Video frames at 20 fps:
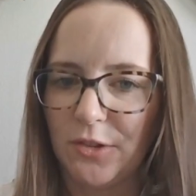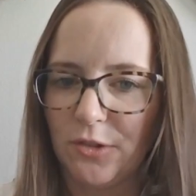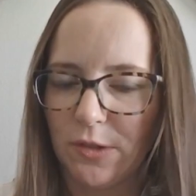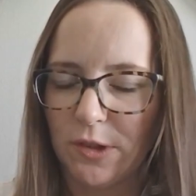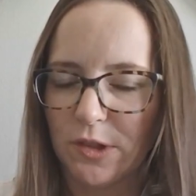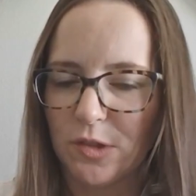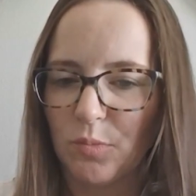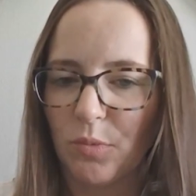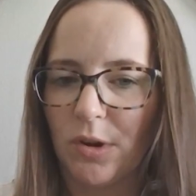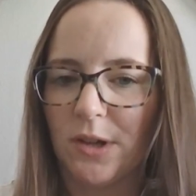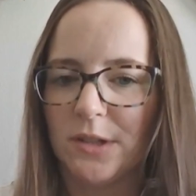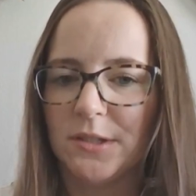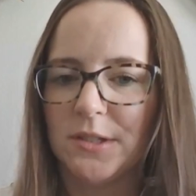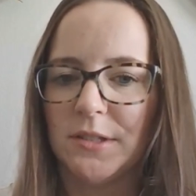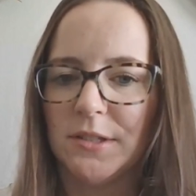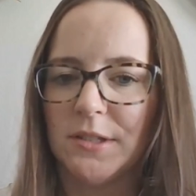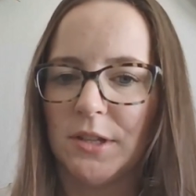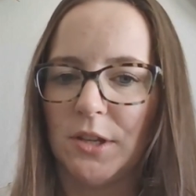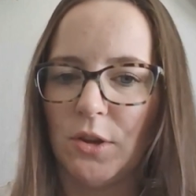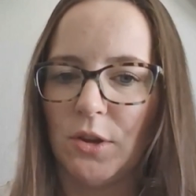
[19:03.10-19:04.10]
in this
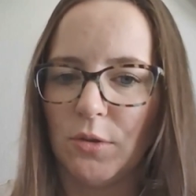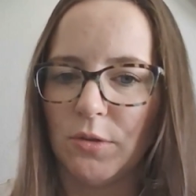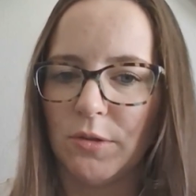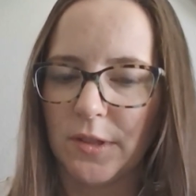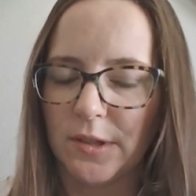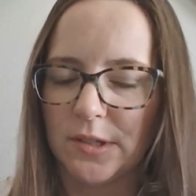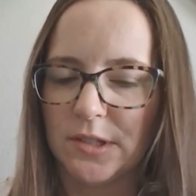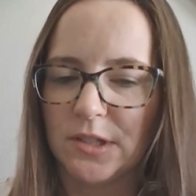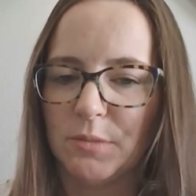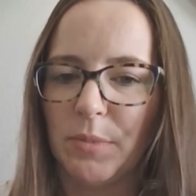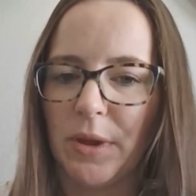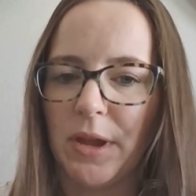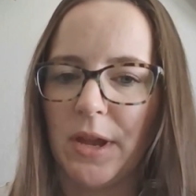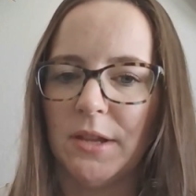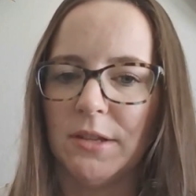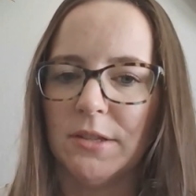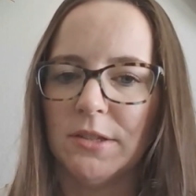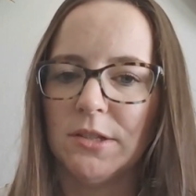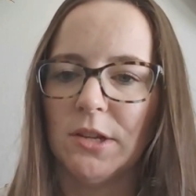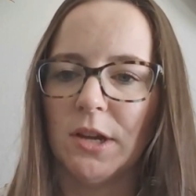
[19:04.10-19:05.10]
process and use this
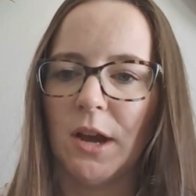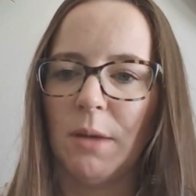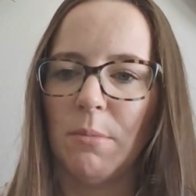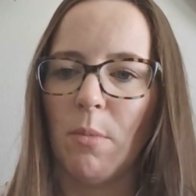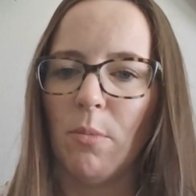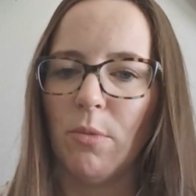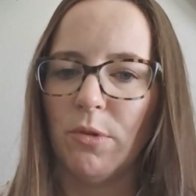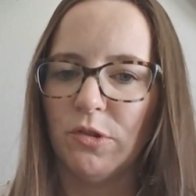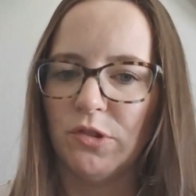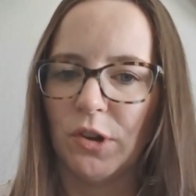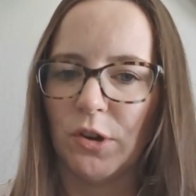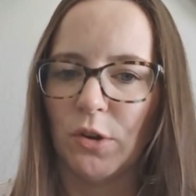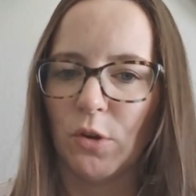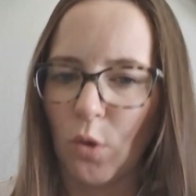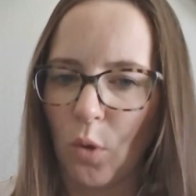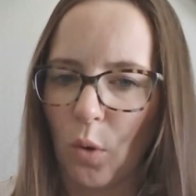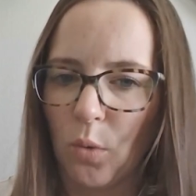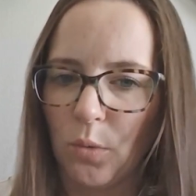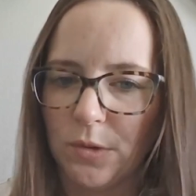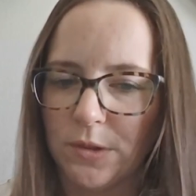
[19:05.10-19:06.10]
space to come up with shared
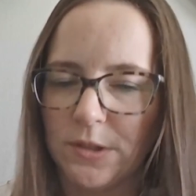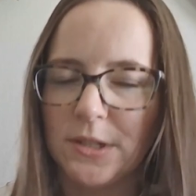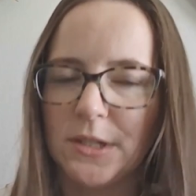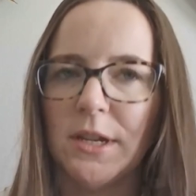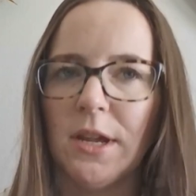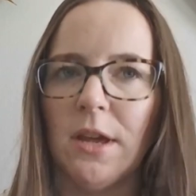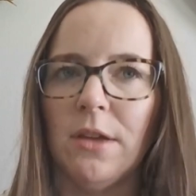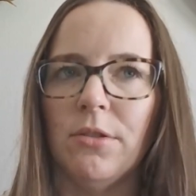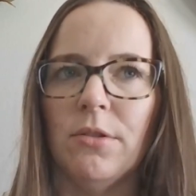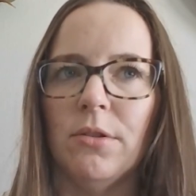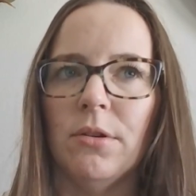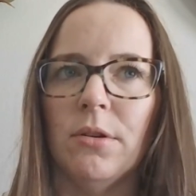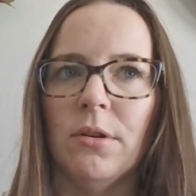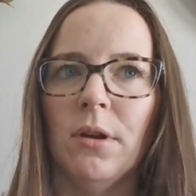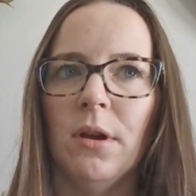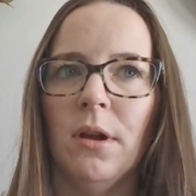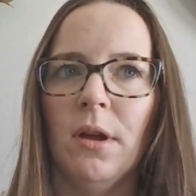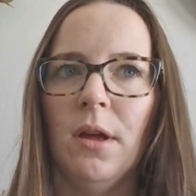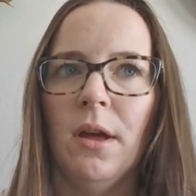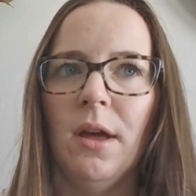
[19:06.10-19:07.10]
goals together.